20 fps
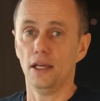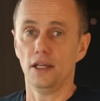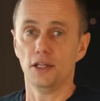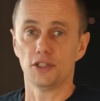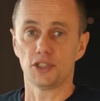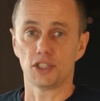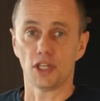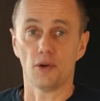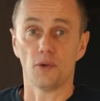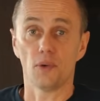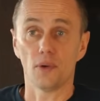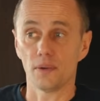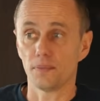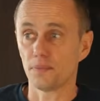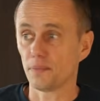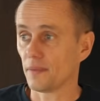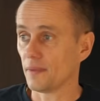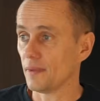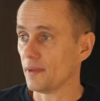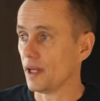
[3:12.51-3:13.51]
So
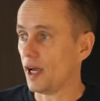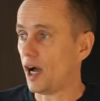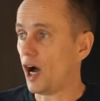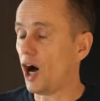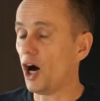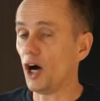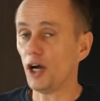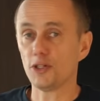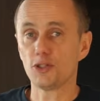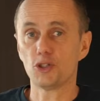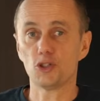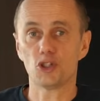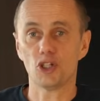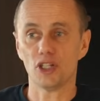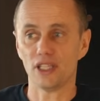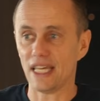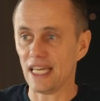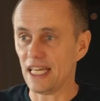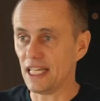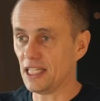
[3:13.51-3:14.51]

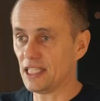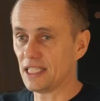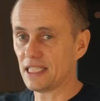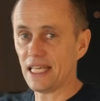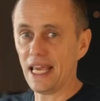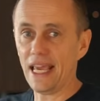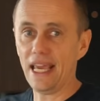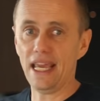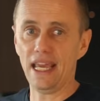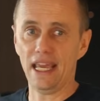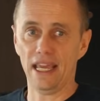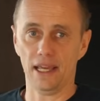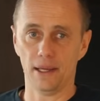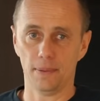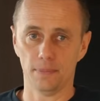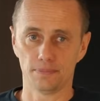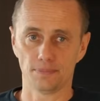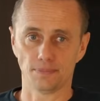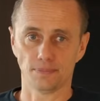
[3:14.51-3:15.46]
hydrogen is here.